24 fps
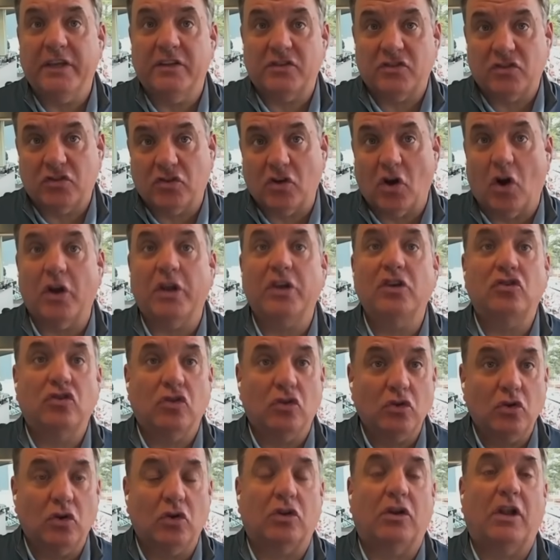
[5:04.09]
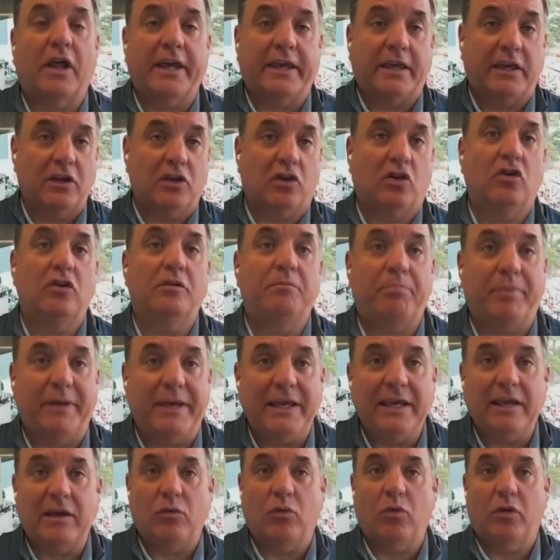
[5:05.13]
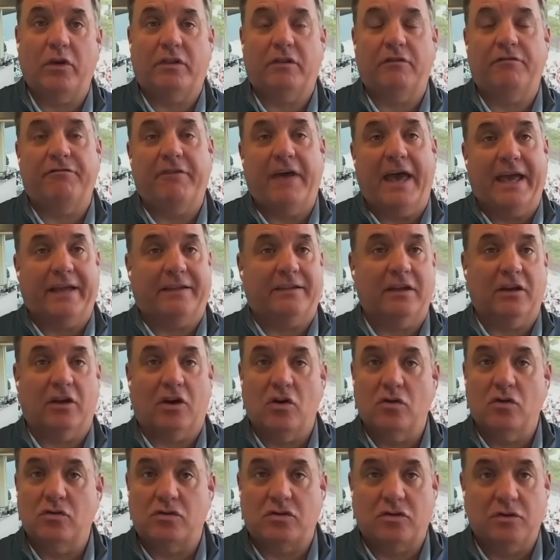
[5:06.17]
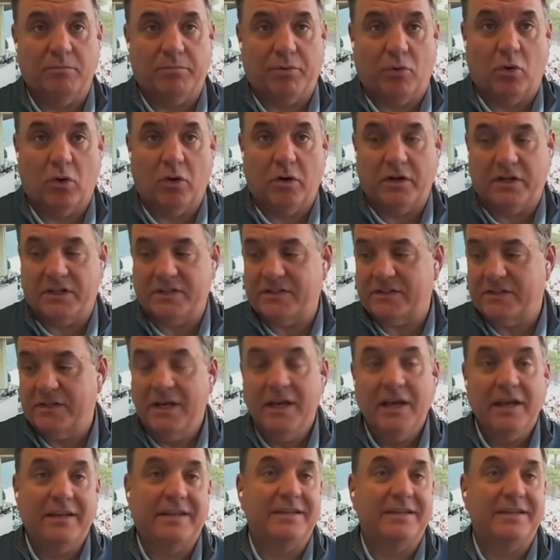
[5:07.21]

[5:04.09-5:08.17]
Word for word: it's starting to look like it could be with the fact that coach DeBoer does